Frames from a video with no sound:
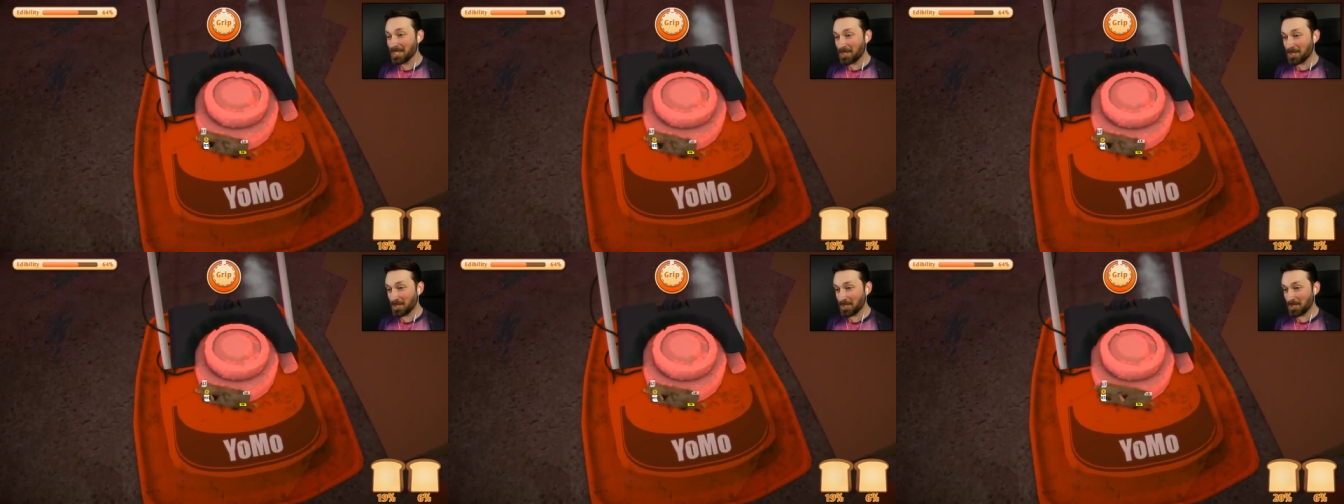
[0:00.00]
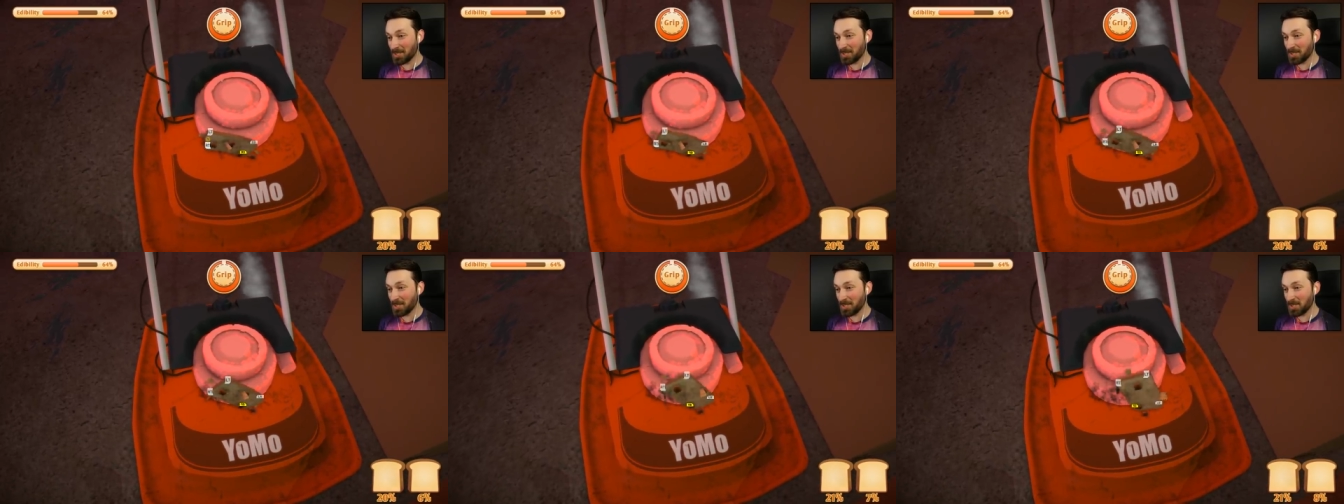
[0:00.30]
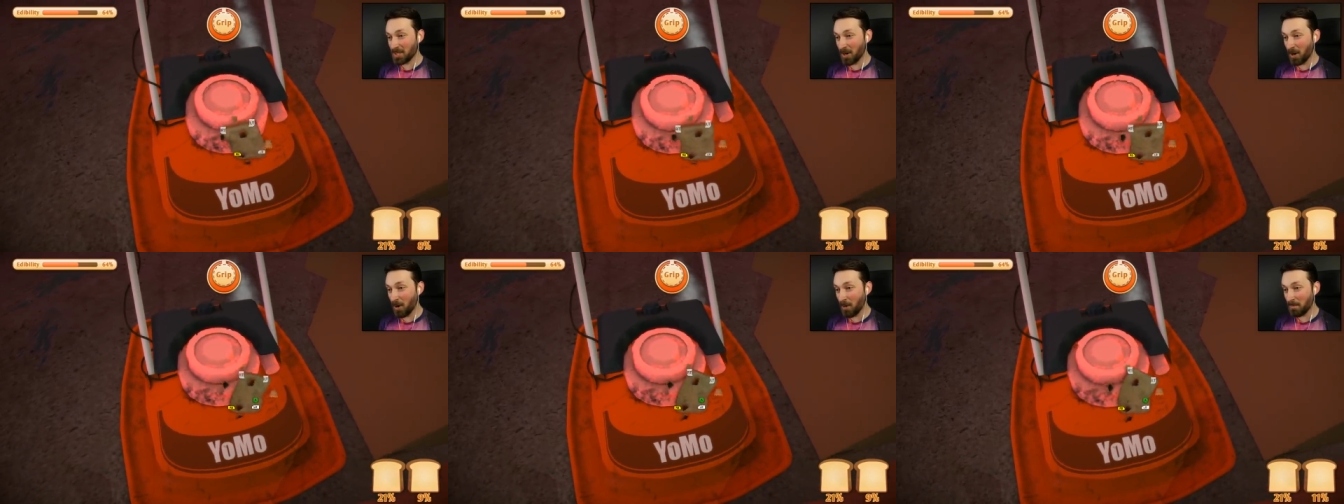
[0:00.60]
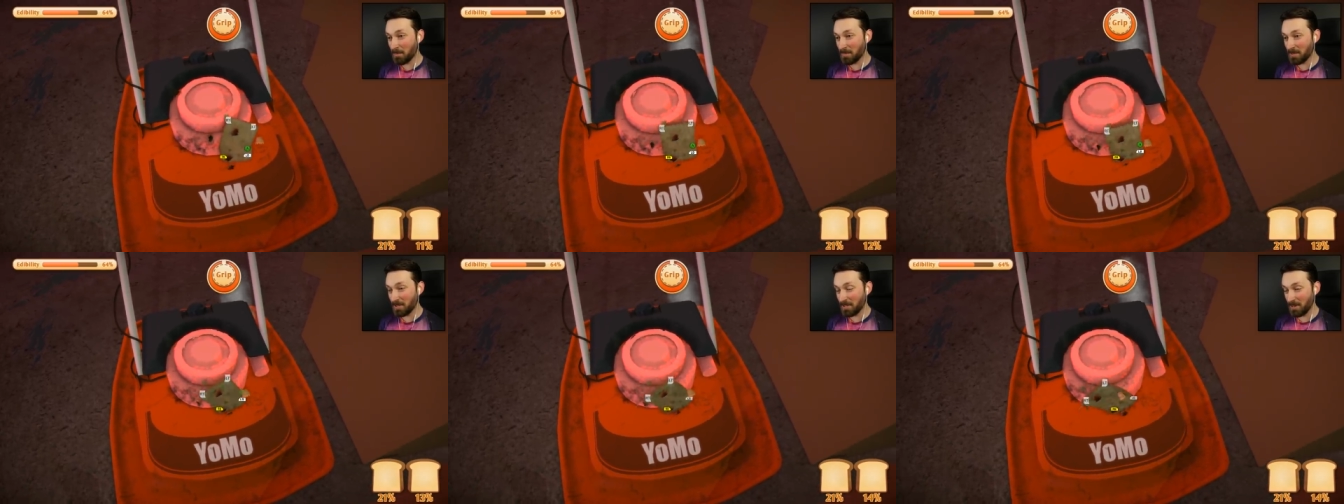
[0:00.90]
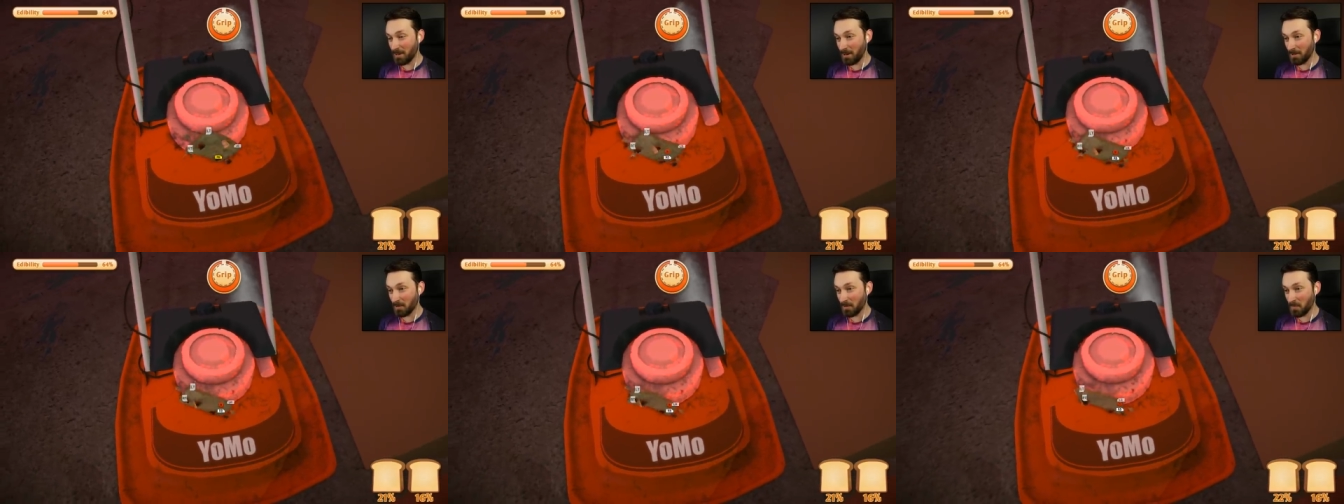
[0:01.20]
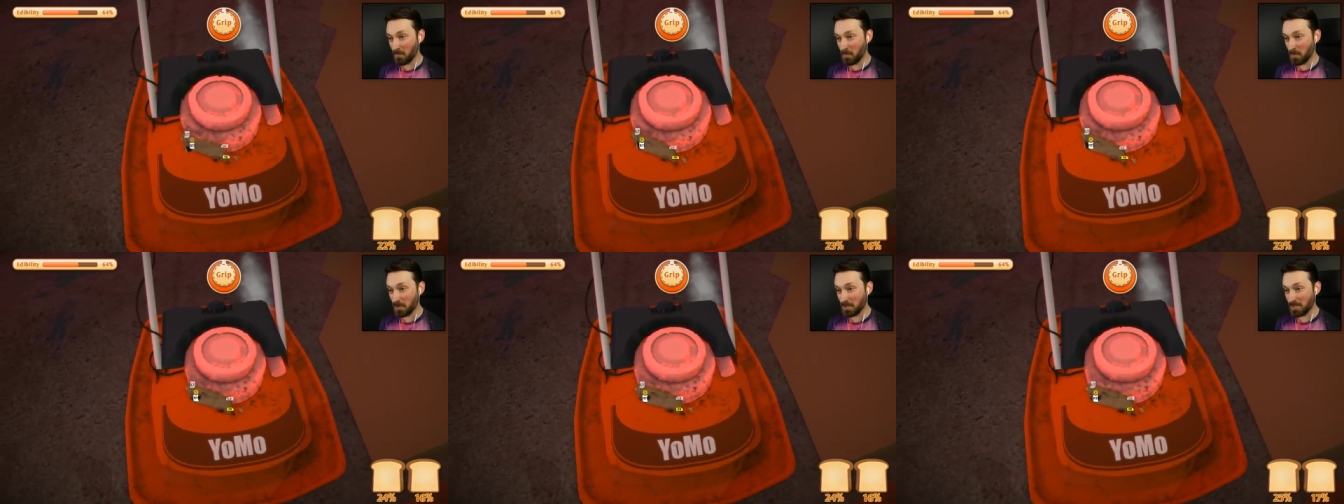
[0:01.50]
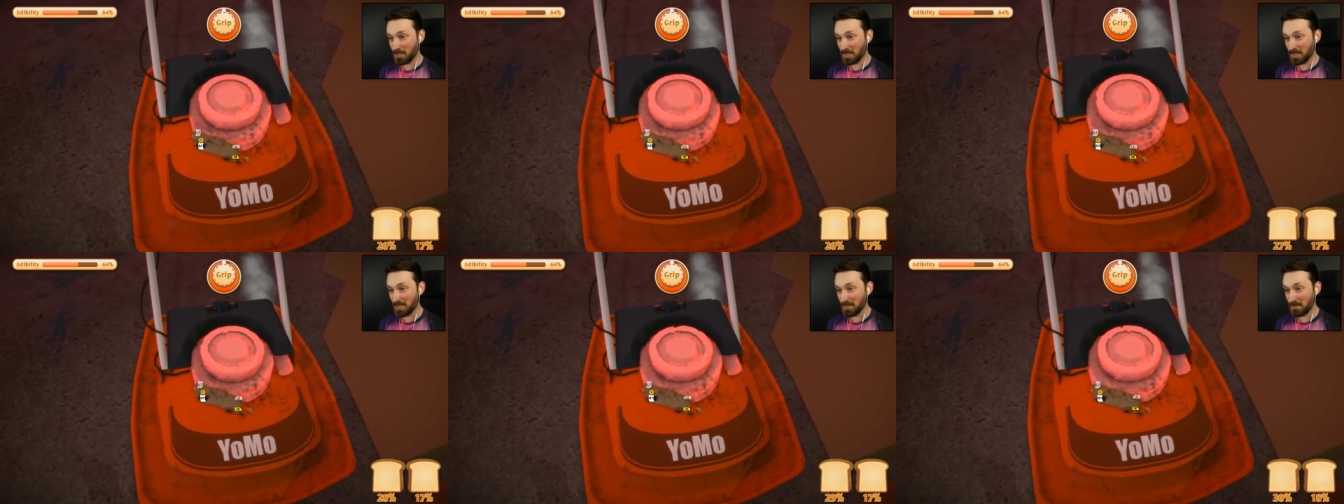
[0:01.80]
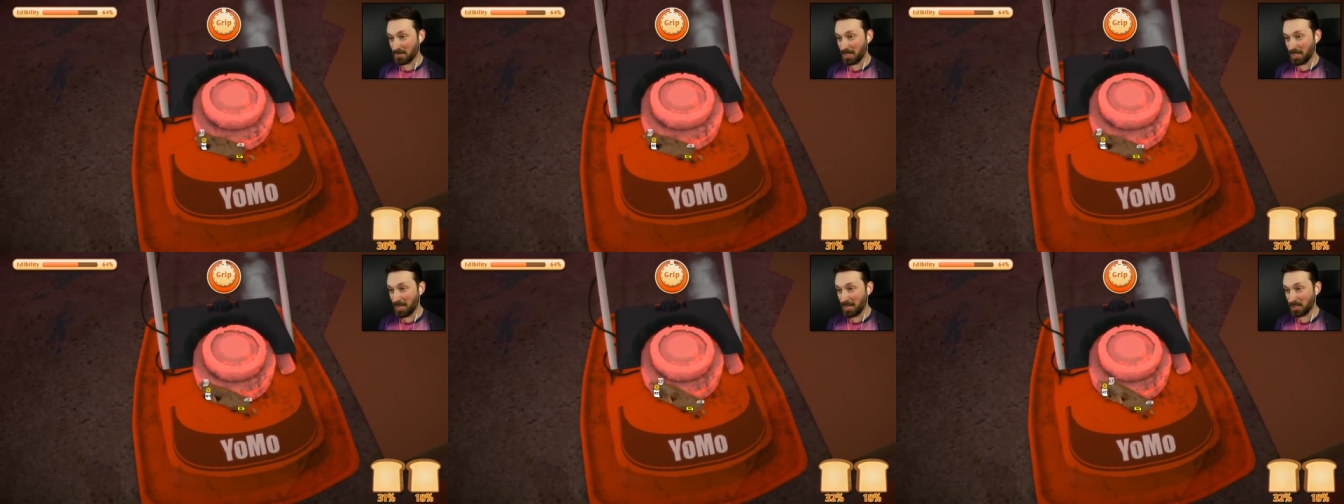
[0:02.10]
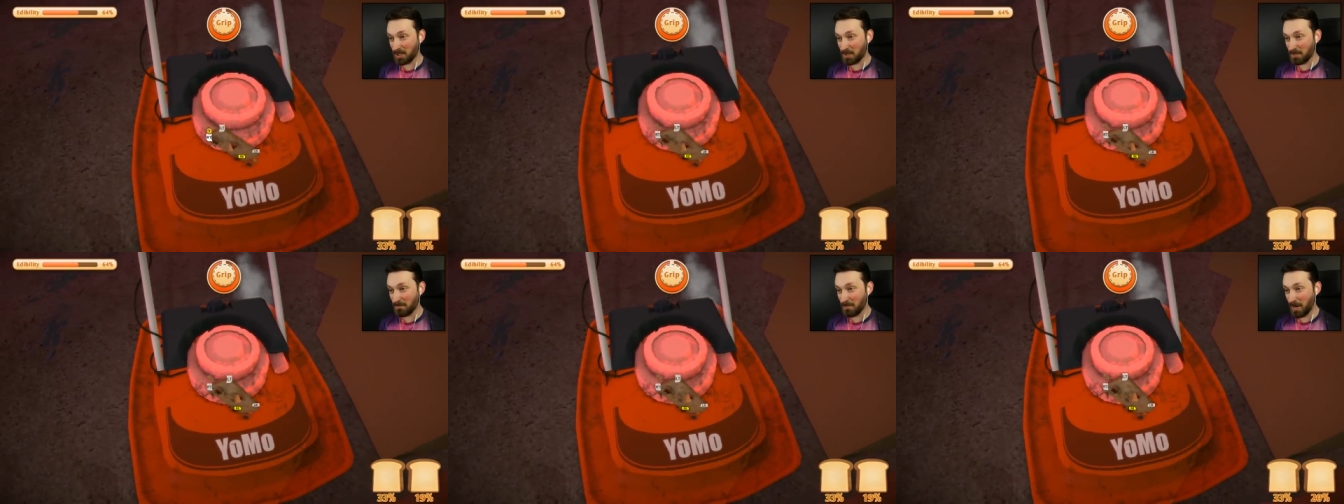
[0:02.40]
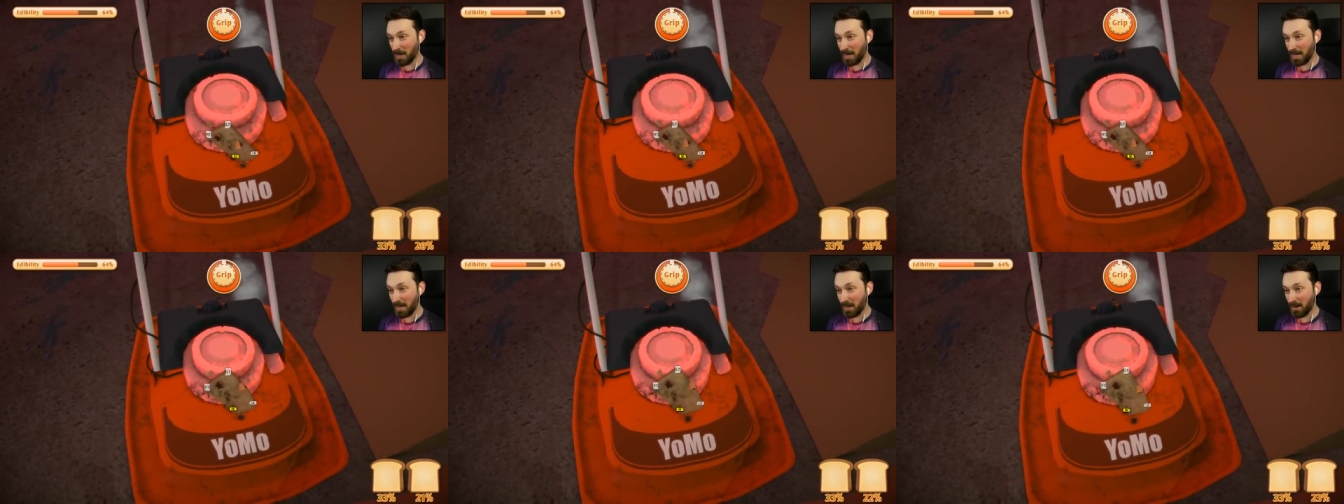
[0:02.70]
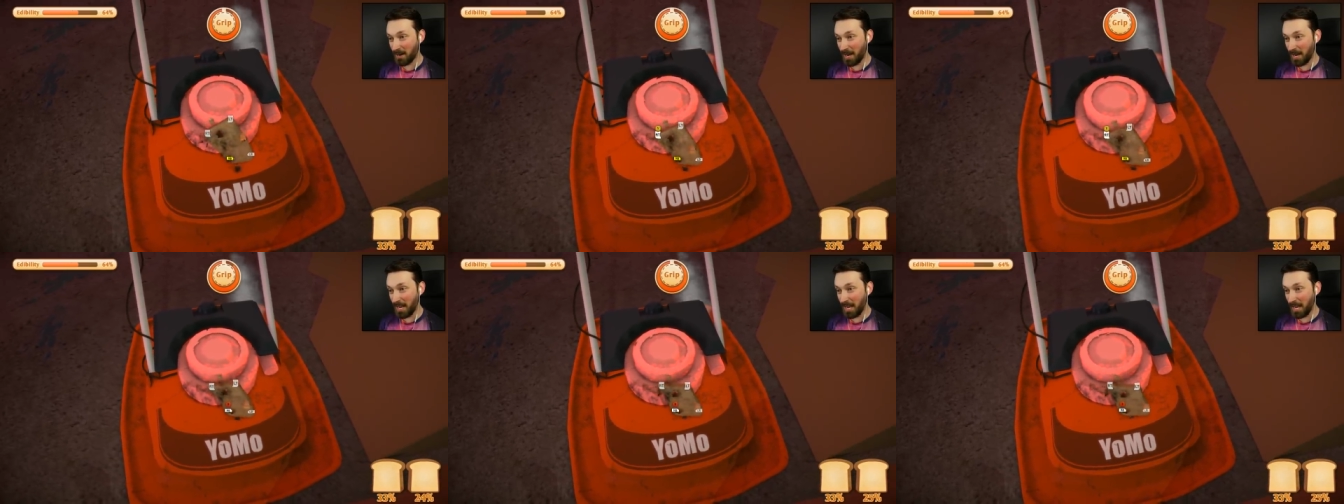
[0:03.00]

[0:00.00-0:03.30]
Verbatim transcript: Just, just hope that all the wood doesn't catch fire